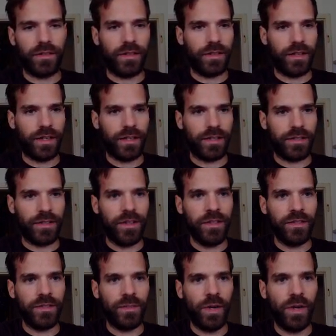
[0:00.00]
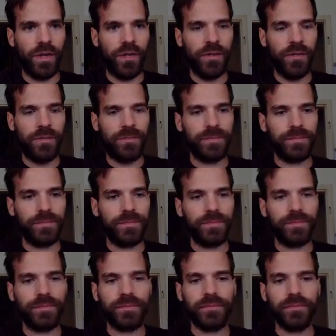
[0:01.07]
That's this one
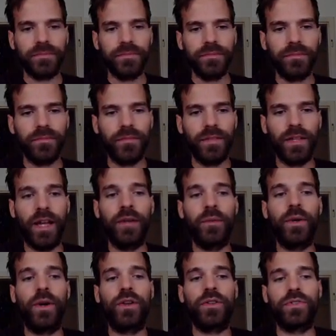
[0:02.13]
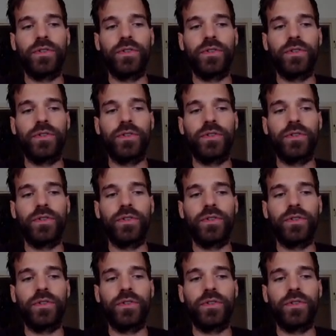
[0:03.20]
and we also